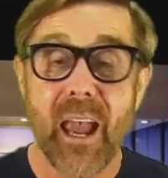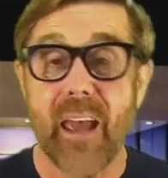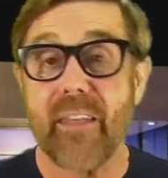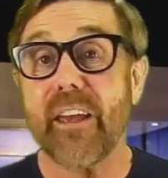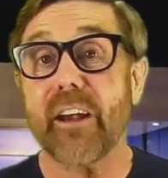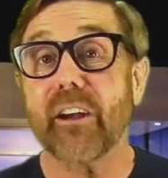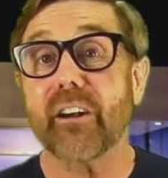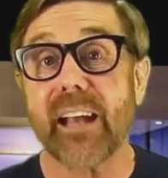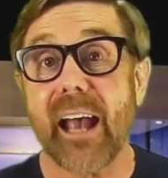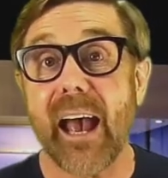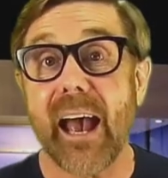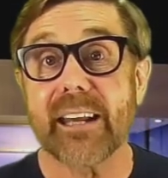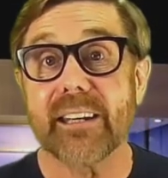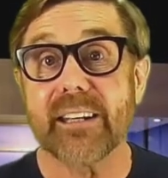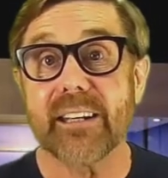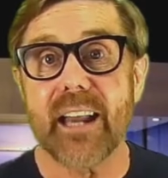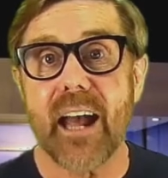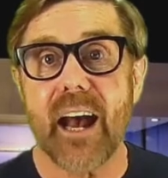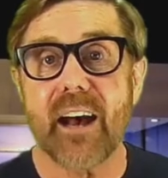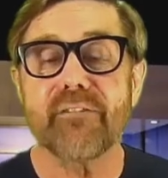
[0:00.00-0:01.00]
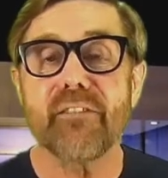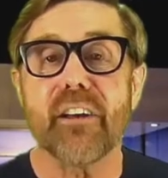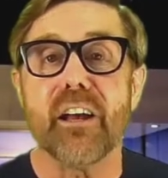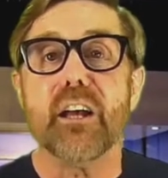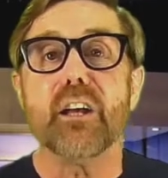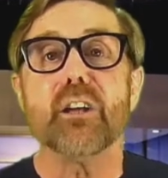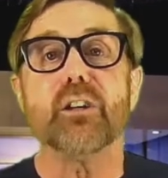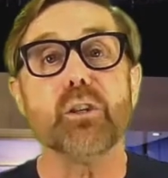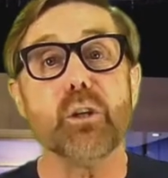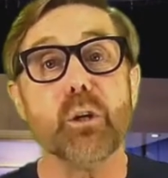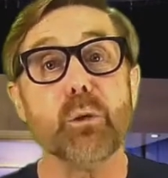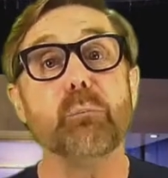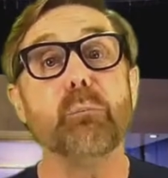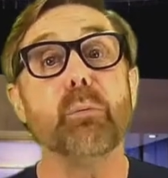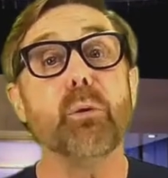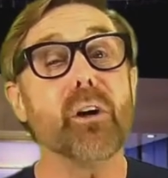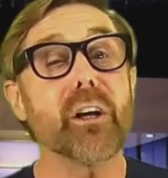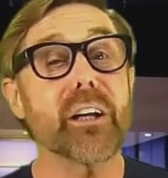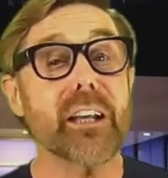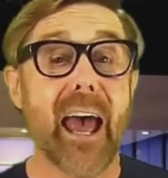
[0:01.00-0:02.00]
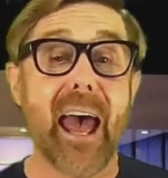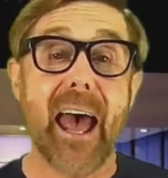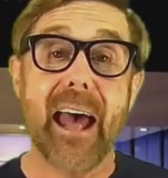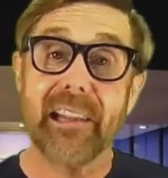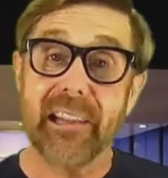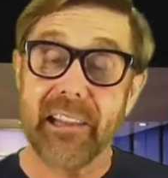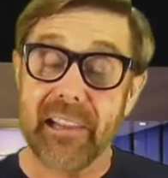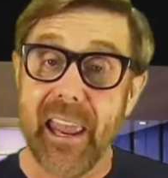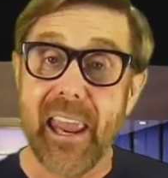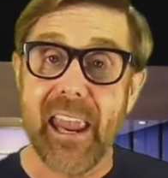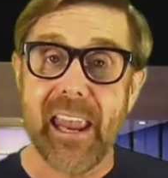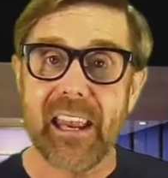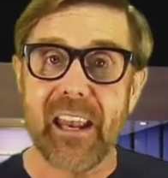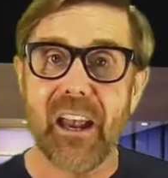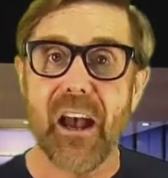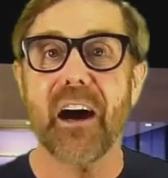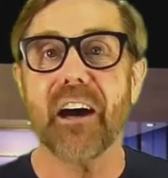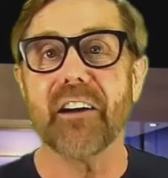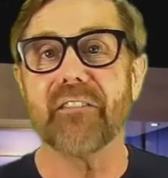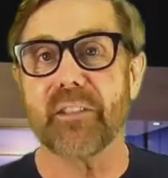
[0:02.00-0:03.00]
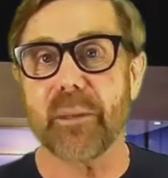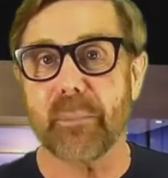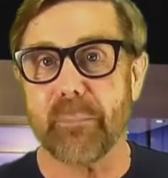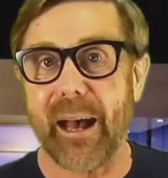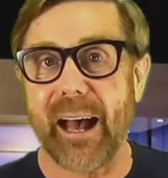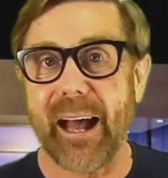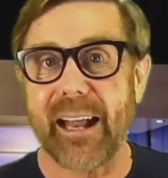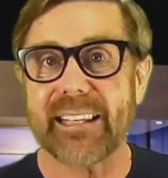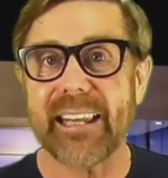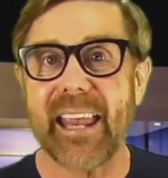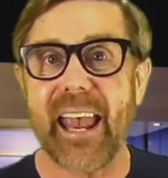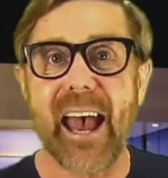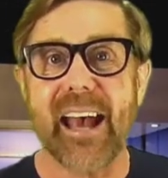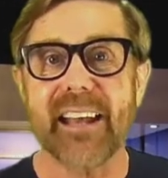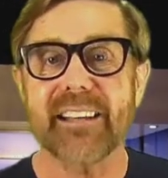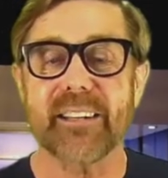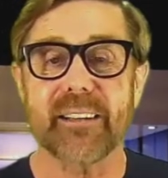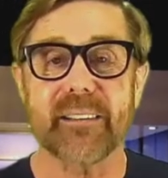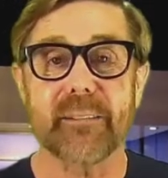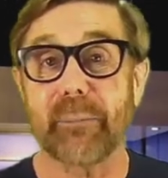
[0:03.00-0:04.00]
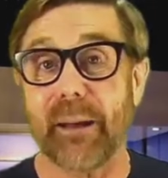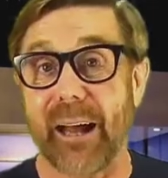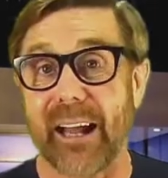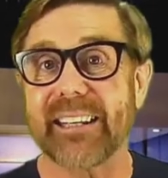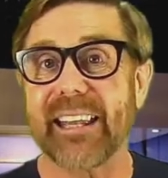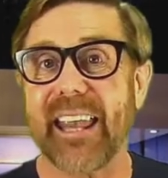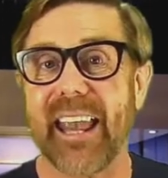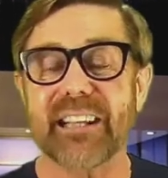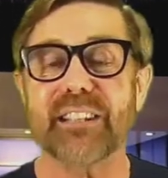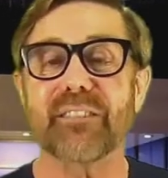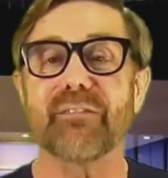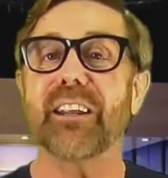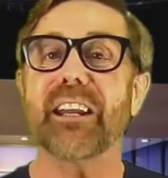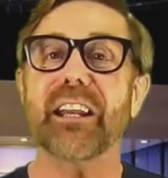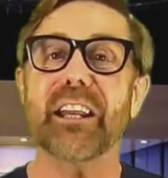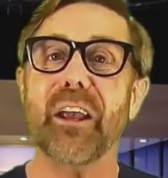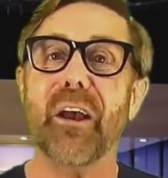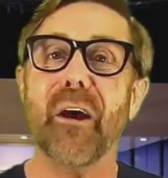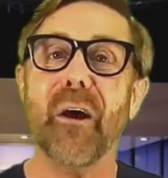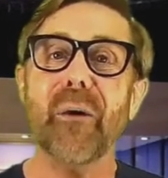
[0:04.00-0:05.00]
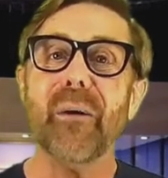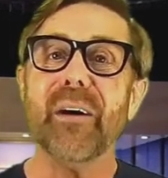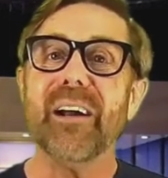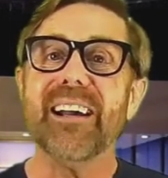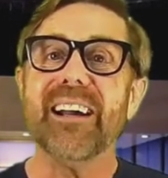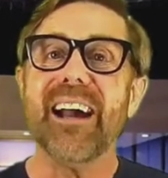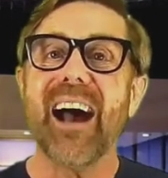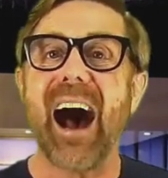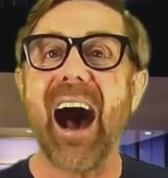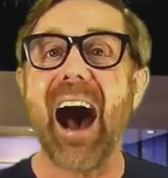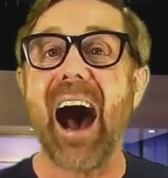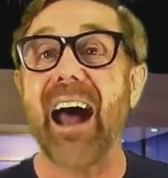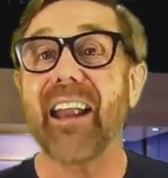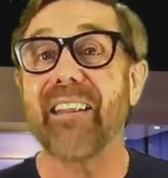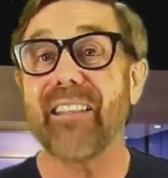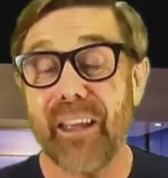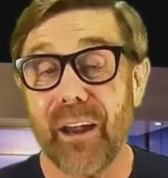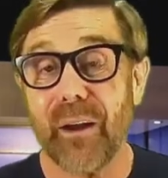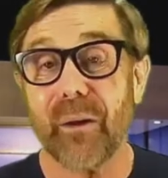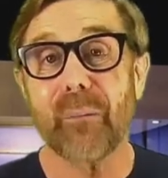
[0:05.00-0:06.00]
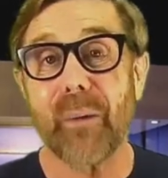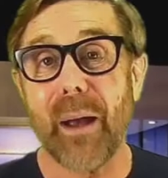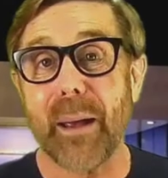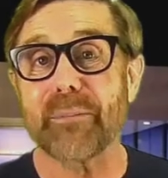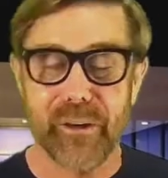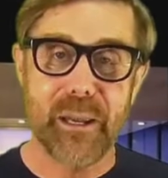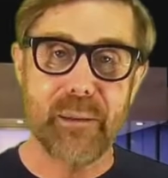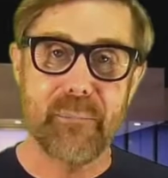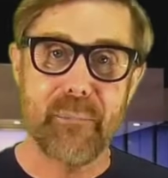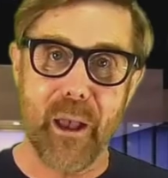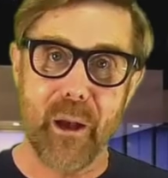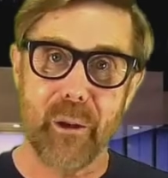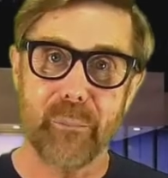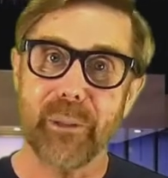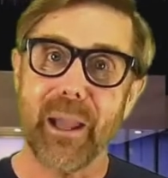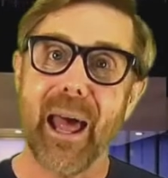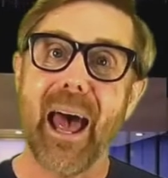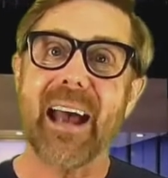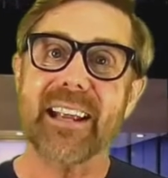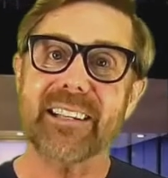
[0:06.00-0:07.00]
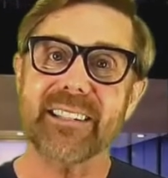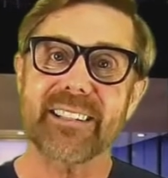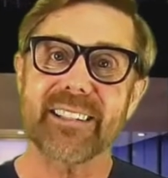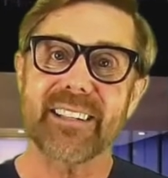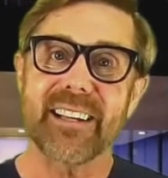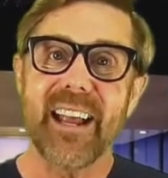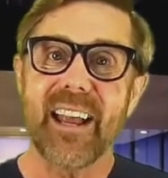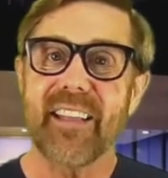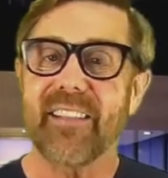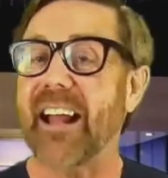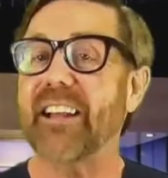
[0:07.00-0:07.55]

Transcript: And they're kind enough to put a link of the podcast, the podcast video, on their email blasts.